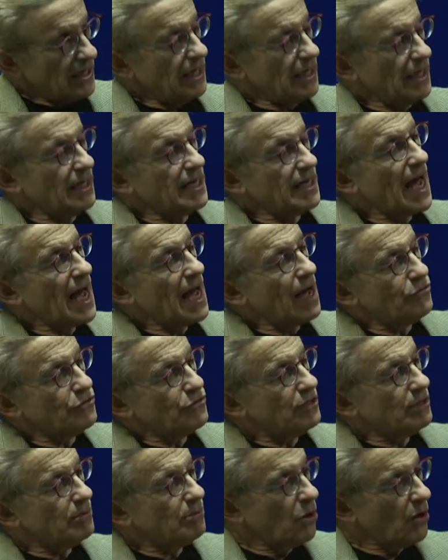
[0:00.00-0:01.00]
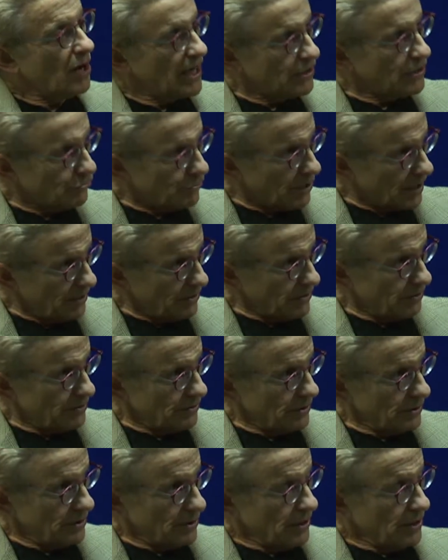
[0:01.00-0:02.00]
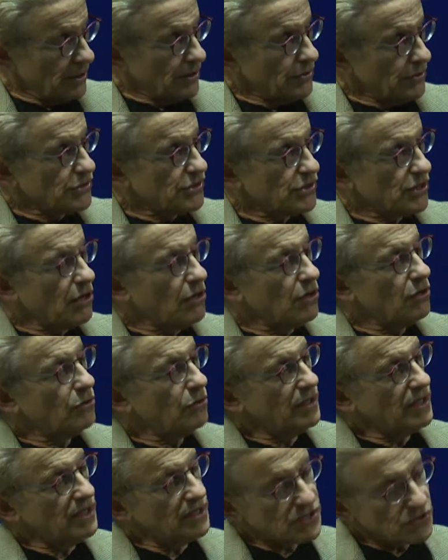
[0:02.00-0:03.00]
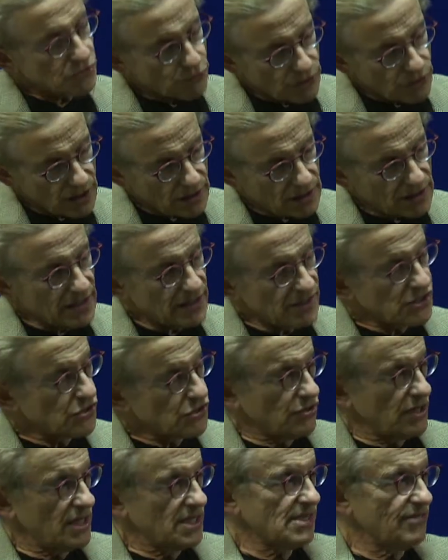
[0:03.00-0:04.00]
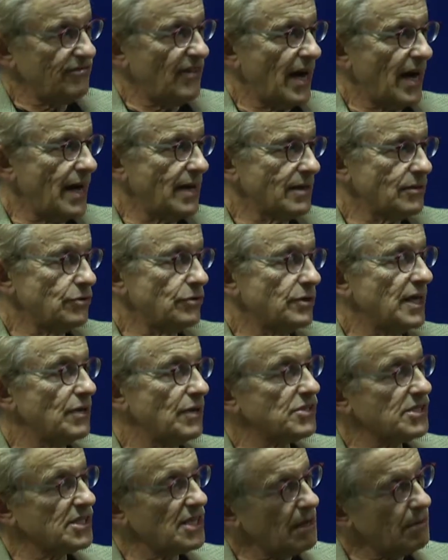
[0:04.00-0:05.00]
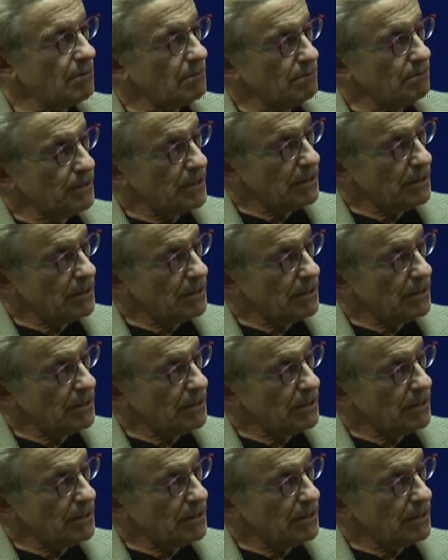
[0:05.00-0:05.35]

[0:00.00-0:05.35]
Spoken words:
and how they're moderated. So it's really a stress factor. Now, some